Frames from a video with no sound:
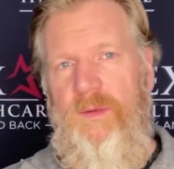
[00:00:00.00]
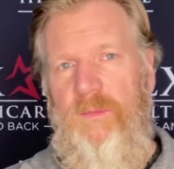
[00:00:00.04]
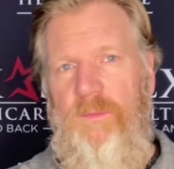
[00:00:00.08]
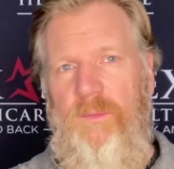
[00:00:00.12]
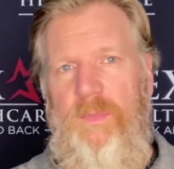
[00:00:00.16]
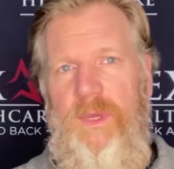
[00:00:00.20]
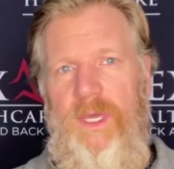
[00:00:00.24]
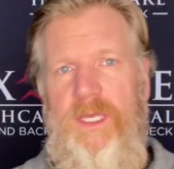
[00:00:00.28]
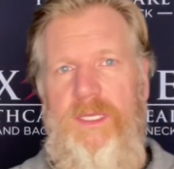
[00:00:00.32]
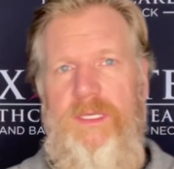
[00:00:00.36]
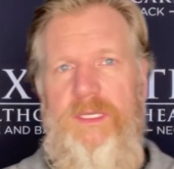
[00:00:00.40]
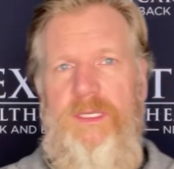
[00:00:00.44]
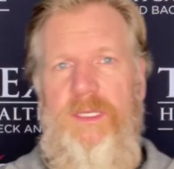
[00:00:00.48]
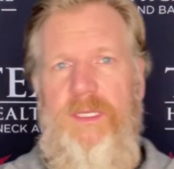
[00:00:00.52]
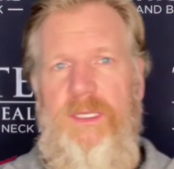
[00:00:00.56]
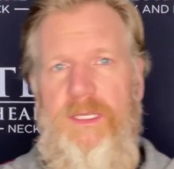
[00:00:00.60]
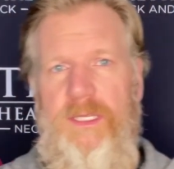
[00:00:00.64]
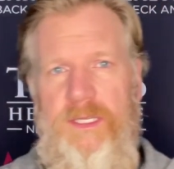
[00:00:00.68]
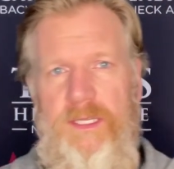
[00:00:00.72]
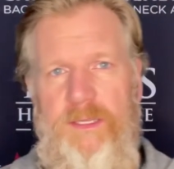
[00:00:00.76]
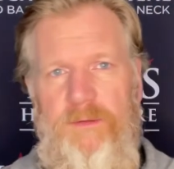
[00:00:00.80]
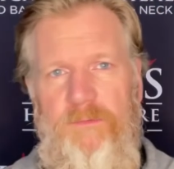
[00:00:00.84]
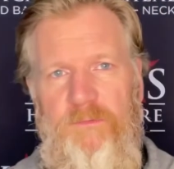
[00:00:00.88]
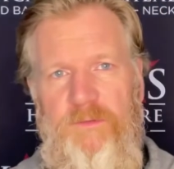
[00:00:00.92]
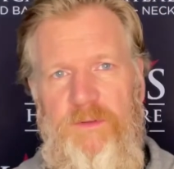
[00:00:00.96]
But
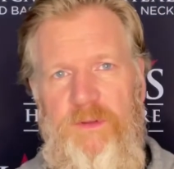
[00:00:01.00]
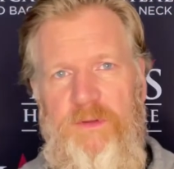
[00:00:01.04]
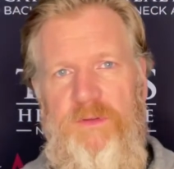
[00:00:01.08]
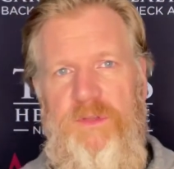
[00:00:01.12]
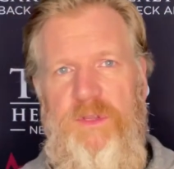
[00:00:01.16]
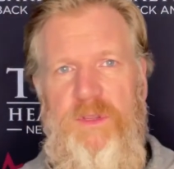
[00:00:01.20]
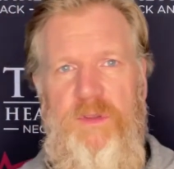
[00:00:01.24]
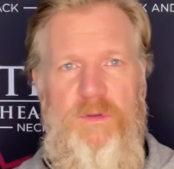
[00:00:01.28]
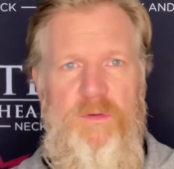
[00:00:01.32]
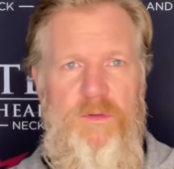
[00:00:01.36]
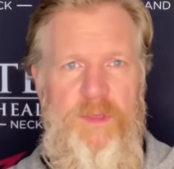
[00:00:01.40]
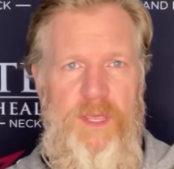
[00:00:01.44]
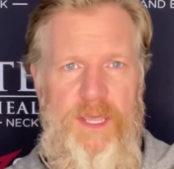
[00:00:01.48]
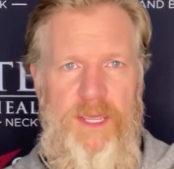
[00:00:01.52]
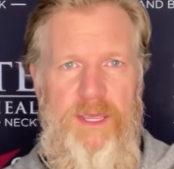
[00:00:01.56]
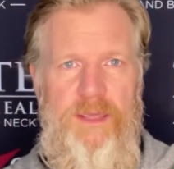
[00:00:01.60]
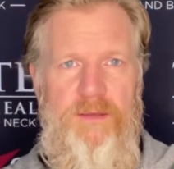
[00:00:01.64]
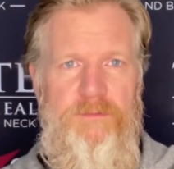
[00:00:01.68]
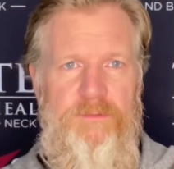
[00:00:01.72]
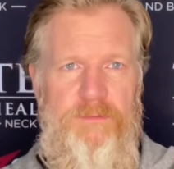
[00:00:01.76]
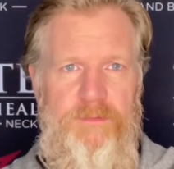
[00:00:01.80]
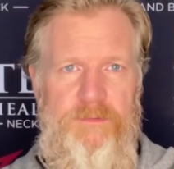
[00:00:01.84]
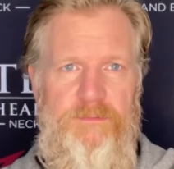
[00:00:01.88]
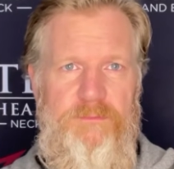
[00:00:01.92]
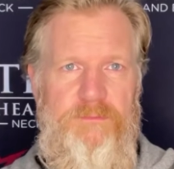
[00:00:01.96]
if you do
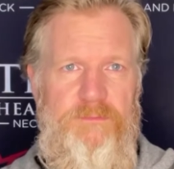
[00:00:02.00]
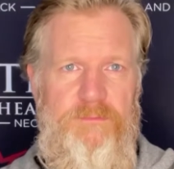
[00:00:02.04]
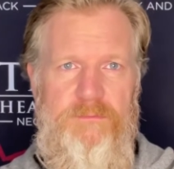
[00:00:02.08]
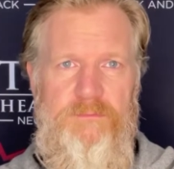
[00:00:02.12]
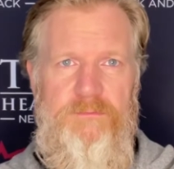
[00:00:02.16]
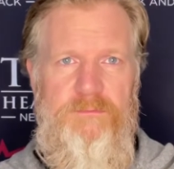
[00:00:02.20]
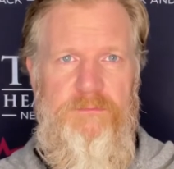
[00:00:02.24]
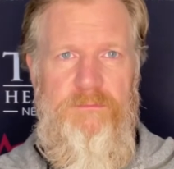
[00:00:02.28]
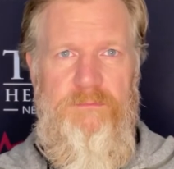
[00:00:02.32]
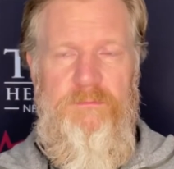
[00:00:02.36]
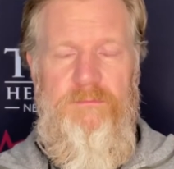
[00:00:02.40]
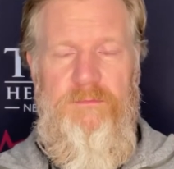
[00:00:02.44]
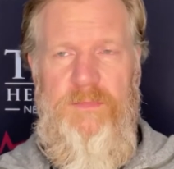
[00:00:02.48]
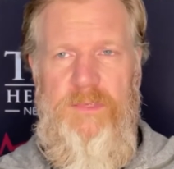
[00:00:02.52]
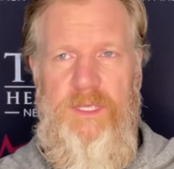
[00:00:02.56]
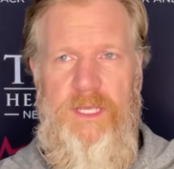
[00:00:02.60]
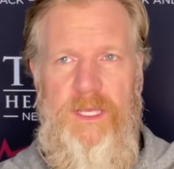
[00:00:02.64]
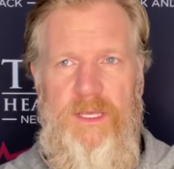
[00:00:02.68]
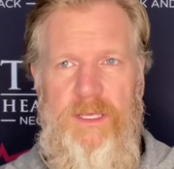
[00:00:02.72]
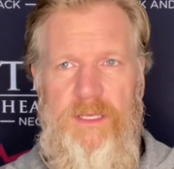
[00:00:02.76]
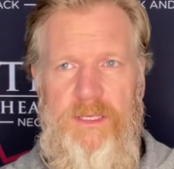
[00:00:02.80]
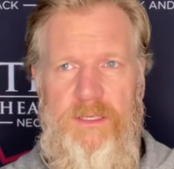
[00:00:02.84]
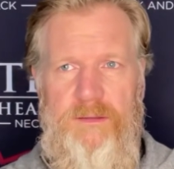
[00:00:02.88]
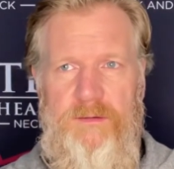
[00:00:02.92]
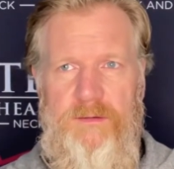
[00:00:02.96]
have
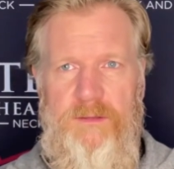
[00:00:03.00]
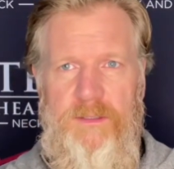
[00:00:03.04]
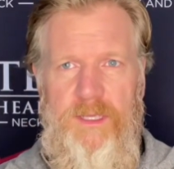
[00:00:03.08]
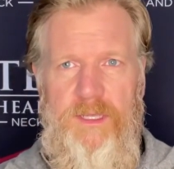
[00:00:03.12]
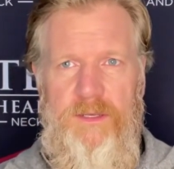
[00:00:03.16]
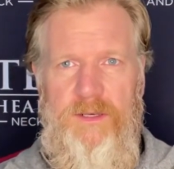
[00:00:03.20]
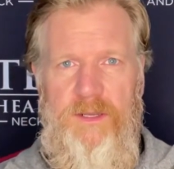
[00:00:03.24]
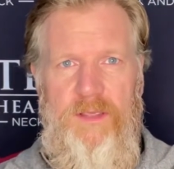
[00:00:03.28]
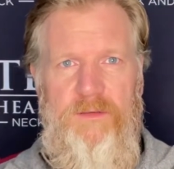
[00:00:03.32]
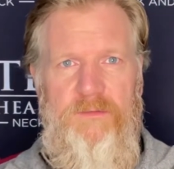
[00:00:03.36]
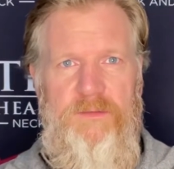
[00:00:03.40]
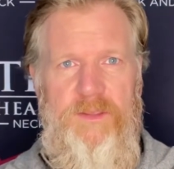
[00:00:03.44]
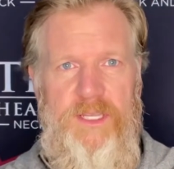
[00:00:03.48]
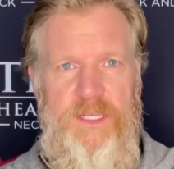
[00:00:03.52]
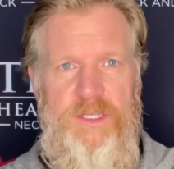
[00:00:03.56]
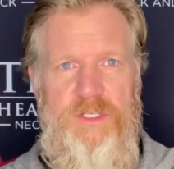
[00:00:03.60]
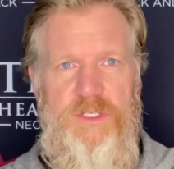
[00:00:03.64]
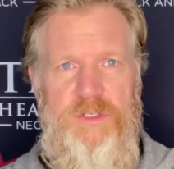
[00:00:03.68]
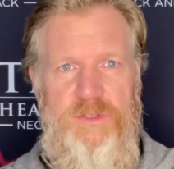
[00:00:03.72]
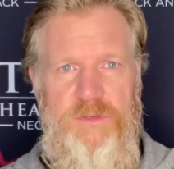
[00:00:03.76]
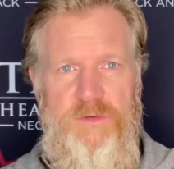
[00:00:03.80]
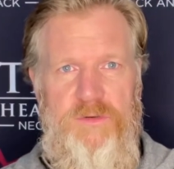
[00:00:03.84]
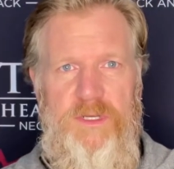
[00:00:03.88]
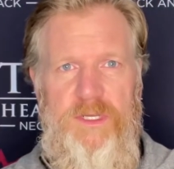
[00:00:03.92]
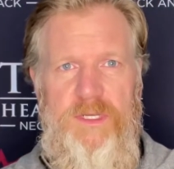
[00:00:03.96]
enough
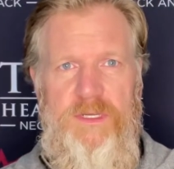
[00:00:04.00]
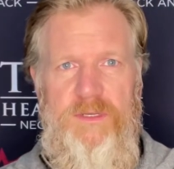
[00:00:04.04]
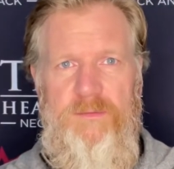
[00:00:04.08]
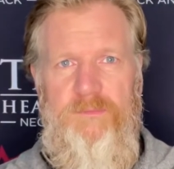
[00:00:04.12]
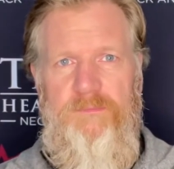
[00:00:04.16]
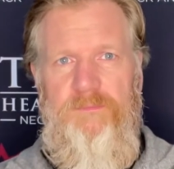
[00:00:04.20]
history